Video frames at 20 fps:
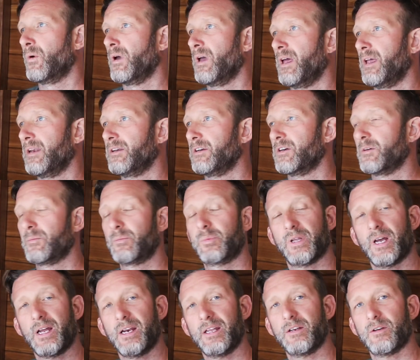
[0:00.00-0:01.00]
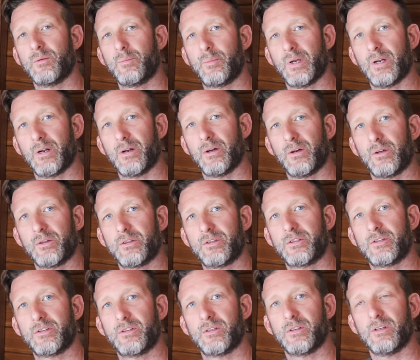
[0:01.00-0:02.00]
When you're planning your
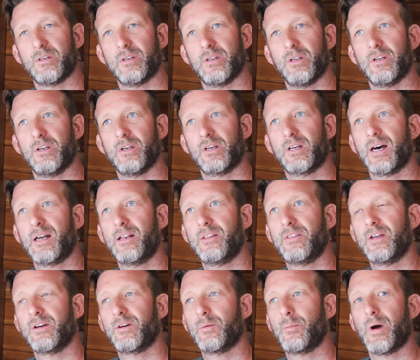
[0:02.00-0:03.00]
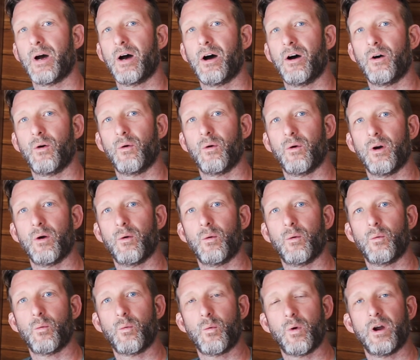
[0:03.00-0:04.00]
builds, you got to think about
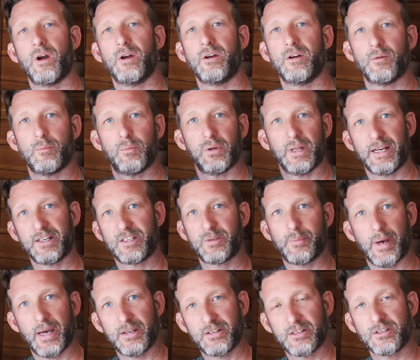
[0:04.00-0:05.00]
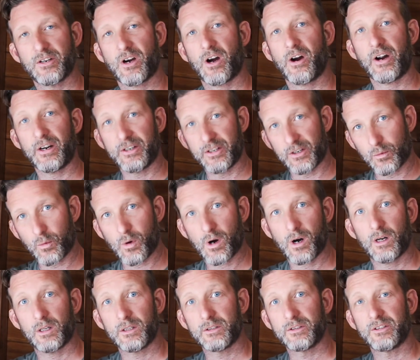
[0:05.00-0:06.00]
where your blank spaces are on your
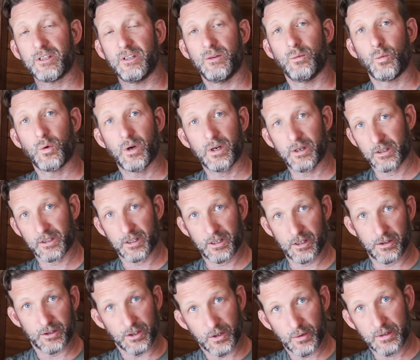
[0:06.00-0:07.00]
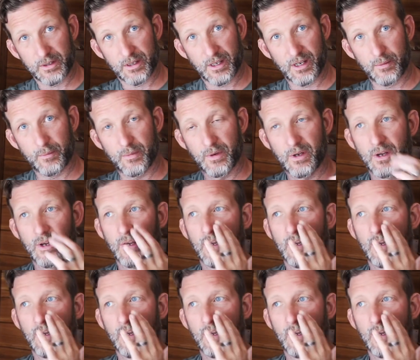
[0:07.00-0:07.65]
walls and what you're going to do with them.